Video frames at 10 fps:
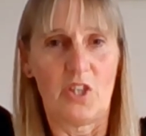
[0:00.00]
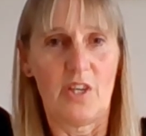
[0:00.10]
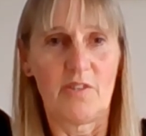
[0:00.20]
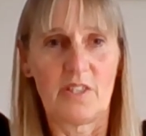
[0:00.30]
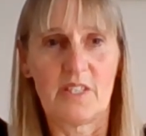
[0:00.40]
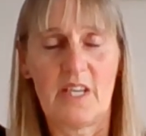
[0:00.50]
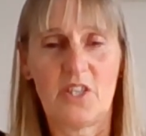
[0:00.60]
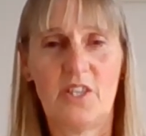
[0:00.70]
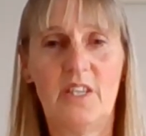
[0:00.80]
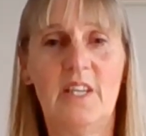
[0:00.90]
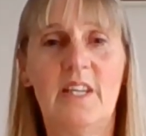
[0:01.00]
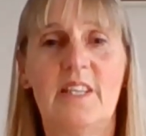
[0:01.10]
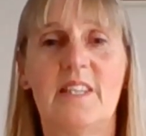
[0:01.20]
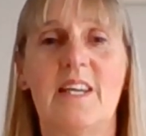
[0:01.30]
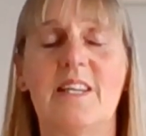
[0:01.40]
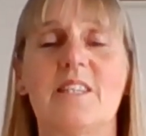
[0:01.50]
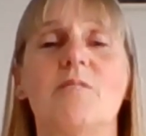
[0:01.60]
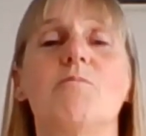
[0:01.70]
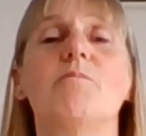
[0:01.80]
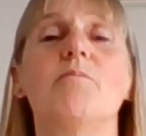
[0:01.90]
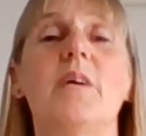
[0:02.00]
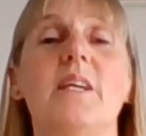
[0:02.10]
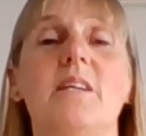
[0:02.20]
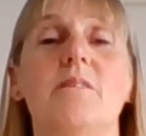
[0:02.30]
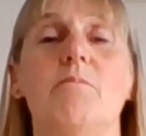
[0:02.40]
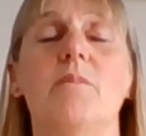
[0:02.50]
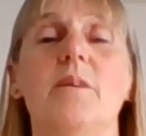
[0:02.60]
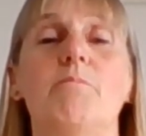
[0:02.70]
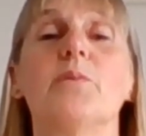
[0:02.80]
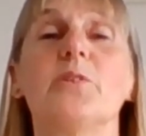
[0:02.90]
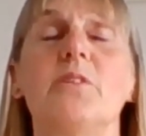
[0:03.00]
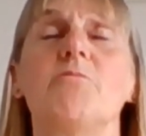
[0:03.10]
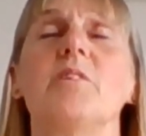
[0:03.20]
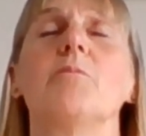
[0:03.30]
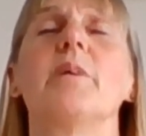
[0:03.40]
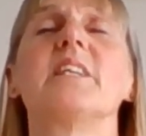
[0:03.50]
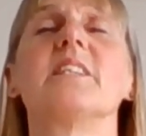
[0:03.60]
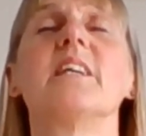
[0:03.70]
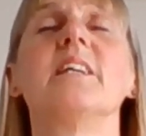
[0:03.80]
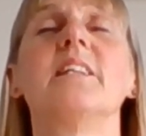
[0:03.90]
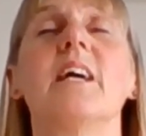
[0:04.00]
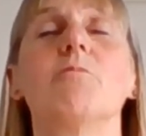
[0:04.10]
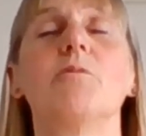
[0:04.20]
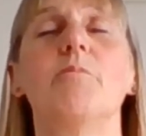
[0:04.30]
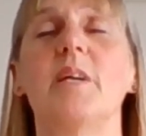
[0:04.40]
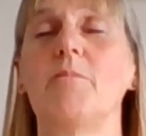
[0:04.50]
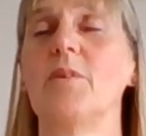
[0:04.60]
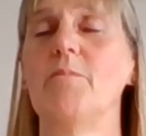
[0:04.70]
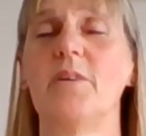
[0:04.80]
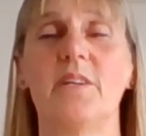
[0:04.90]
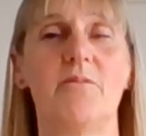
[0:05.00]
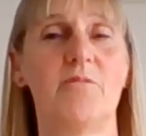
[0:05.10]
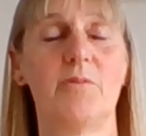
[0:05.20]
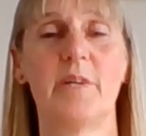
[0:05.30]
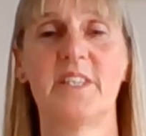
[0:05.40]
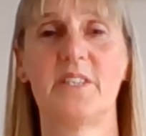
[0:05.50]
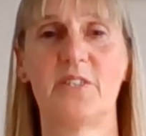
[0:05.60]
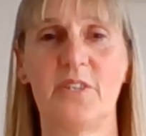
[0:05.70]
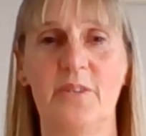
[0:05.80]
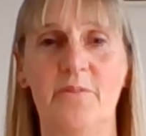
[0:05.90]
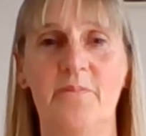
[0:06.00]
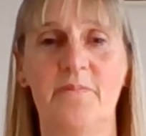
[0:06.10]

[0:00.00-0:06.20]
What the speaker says: yoga session that made my body feel better, and that would make my mind feel better too.